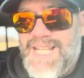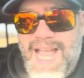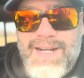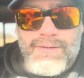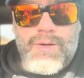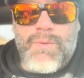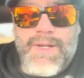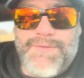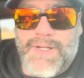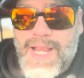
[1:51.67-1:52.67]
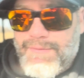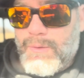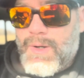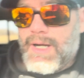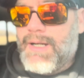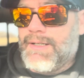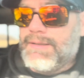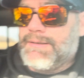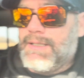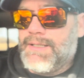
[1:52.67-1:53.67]
I don't know if they're everywhere
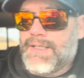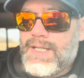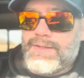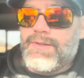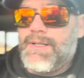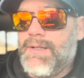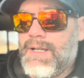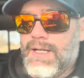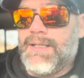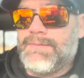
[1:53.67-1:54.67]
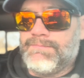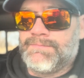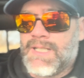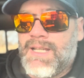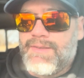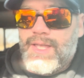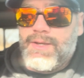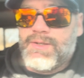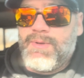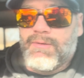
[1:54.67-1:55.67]
in the country. They
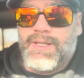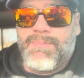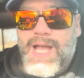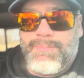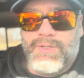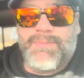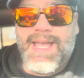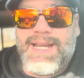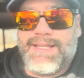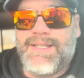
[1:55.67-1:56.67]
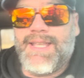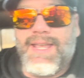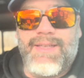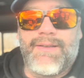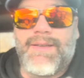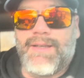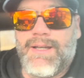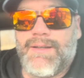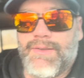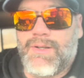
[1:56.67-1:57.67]
used to be really popular back in the day.
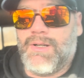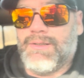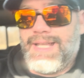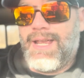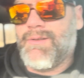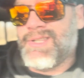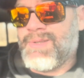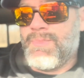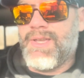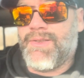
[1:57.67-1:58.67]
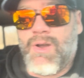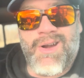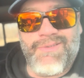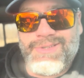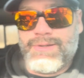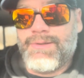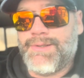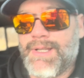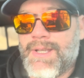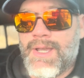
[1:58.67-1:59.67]
They're called A.O. Smith
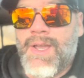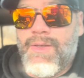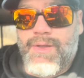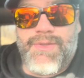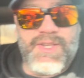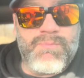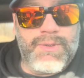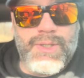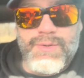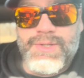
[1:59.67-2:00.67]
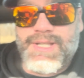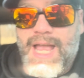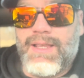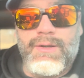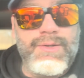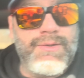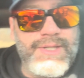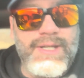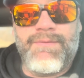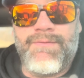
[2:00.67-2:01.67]
harvesters. They're these blue silos you
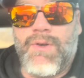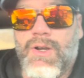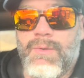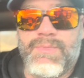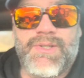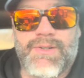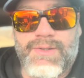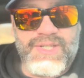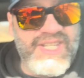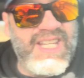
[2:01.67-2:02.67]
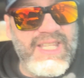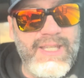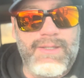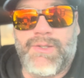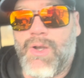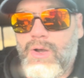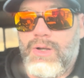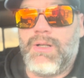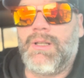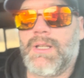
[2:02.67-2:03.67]
see farms. They're skinny and tall,